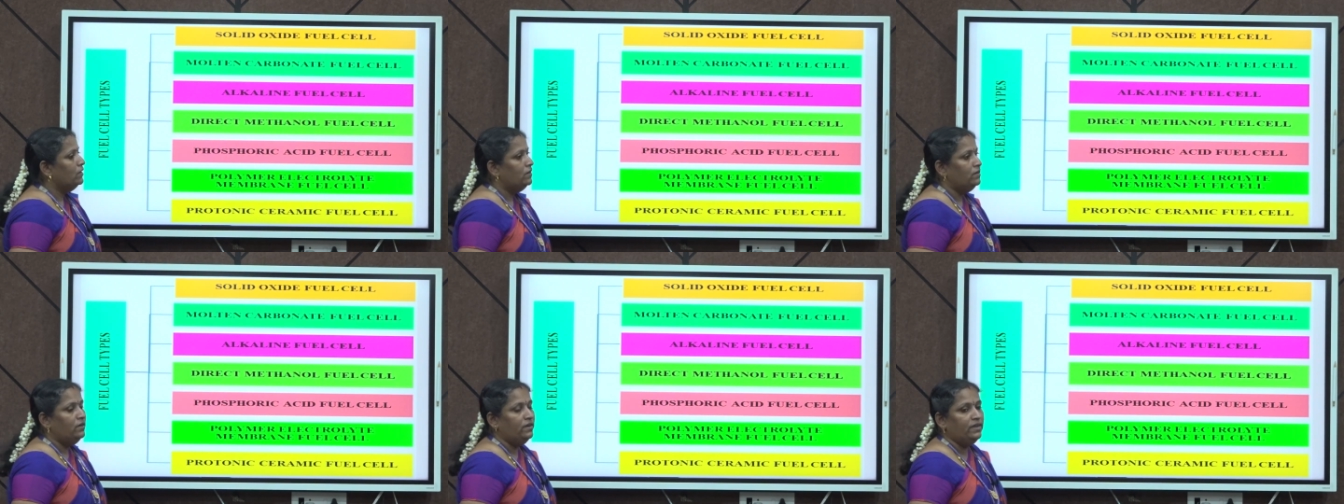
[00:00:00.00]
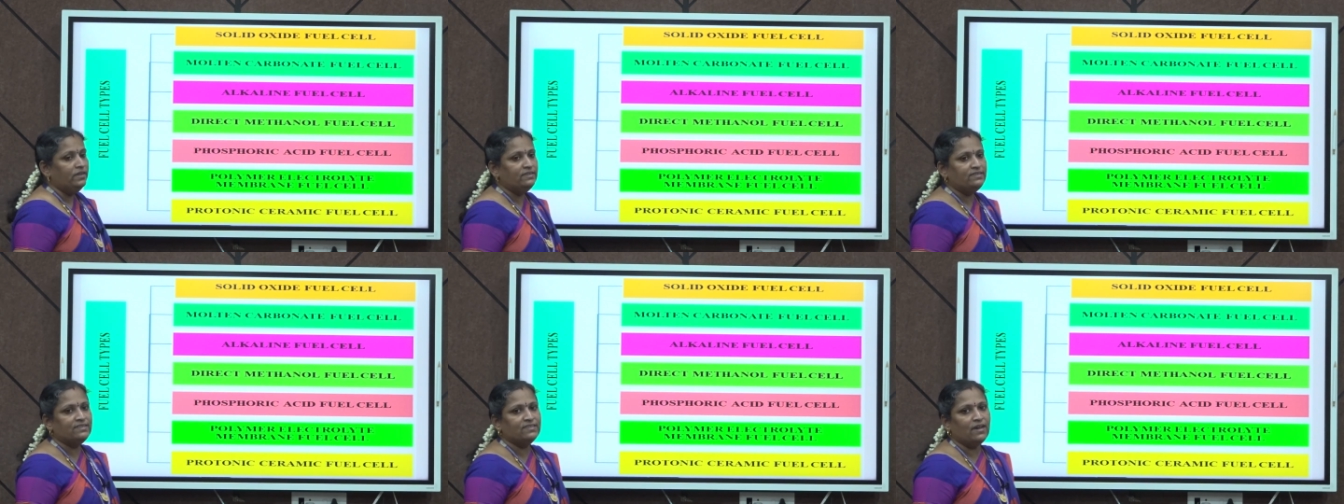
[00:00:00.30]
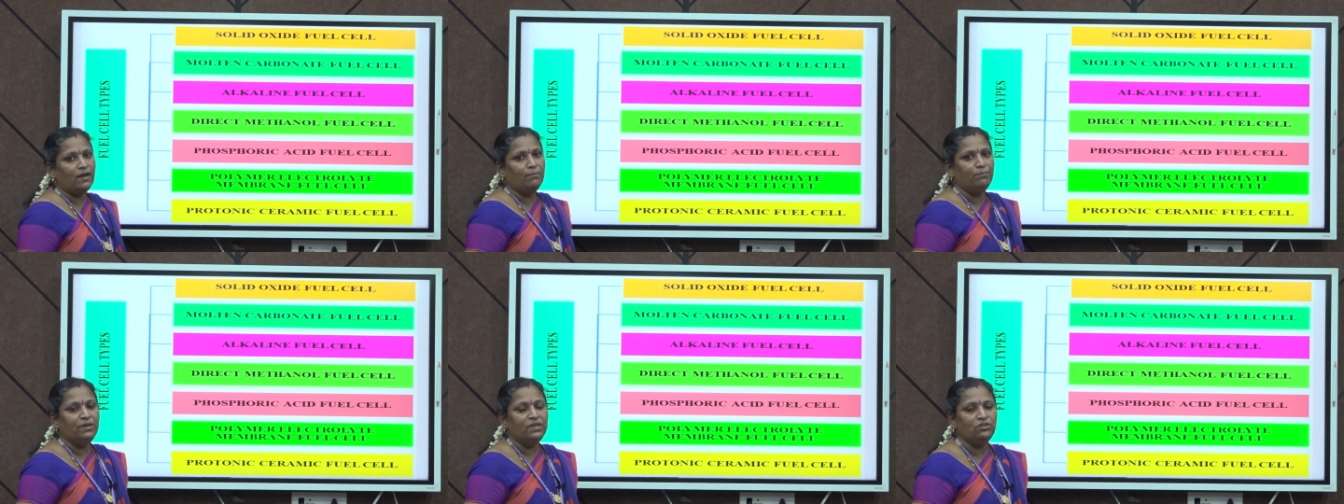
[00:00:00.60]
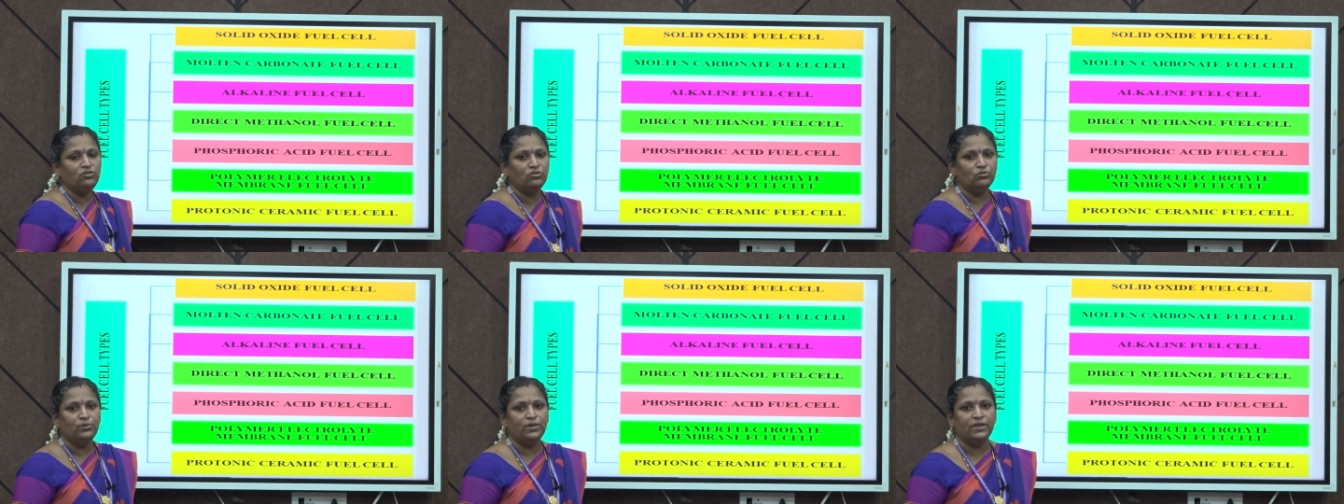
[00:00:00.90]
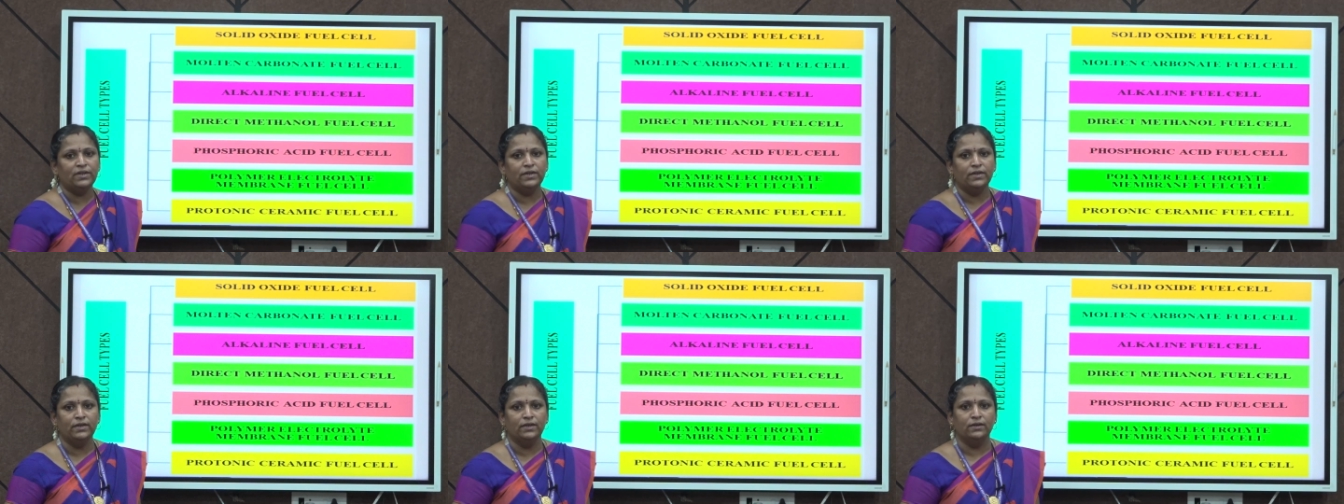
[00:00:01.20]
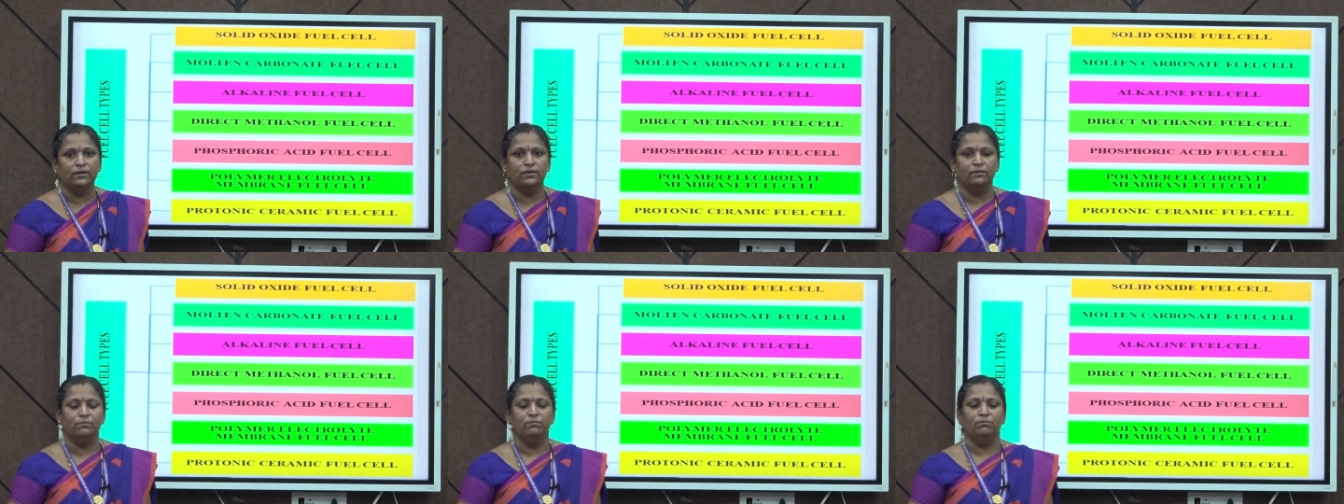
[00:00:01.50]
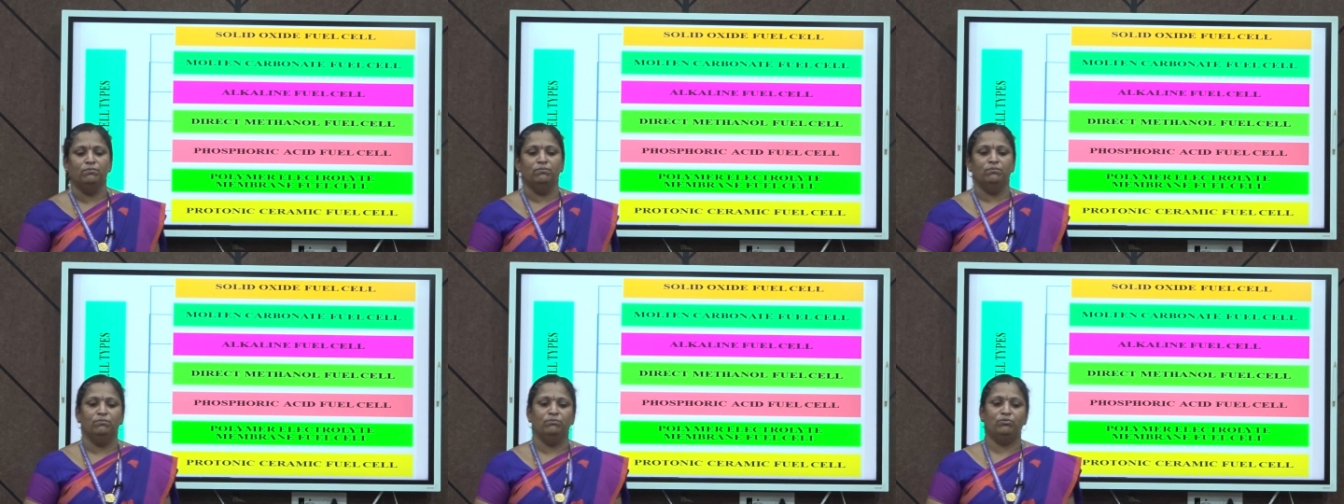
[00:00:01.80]
Next coming to the
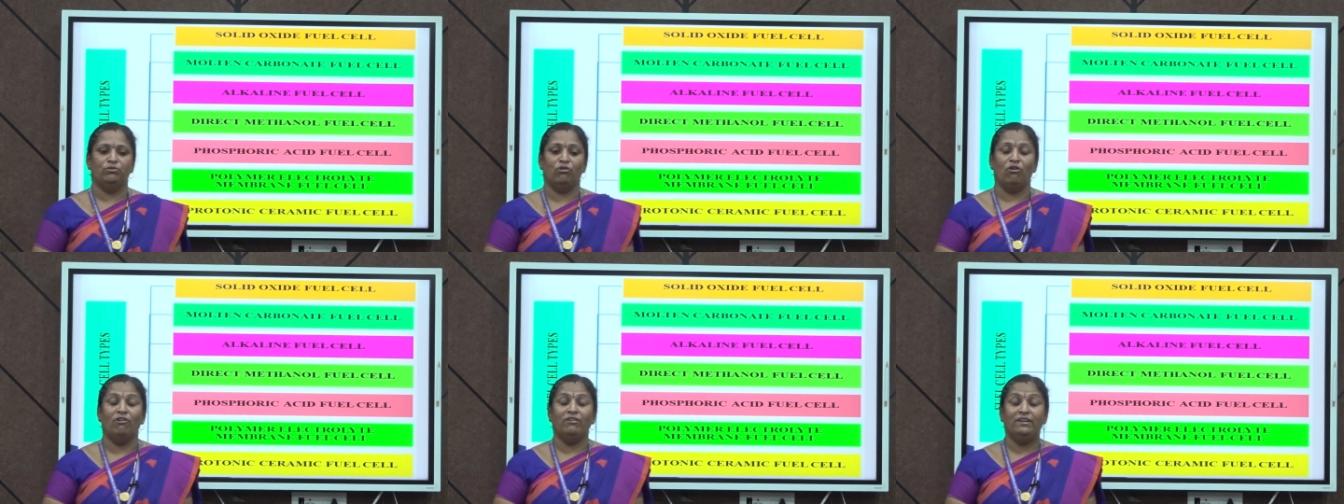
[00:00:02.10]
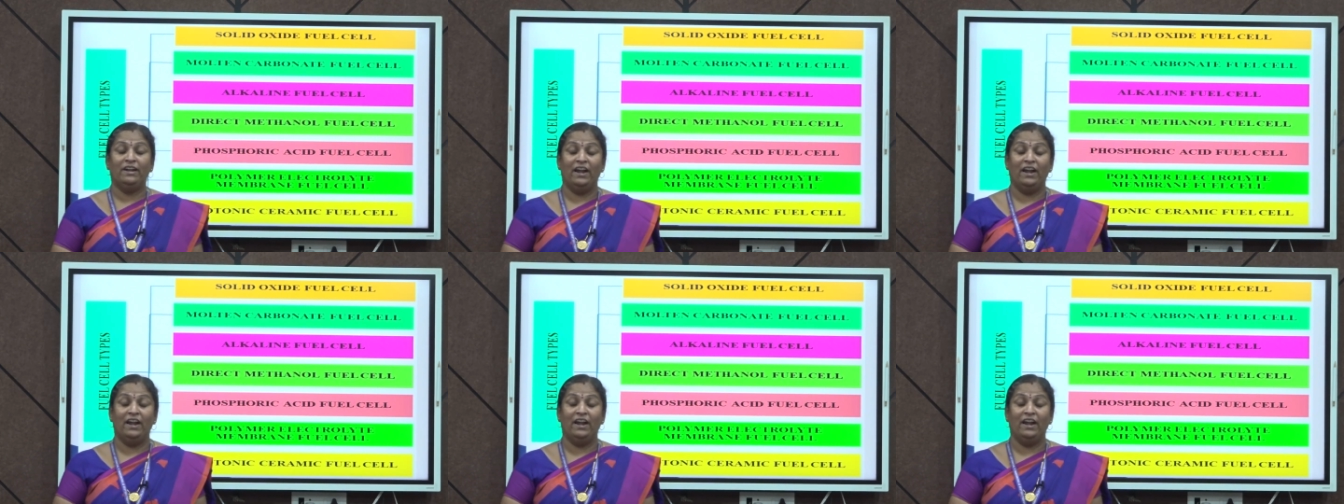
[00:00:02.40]
broad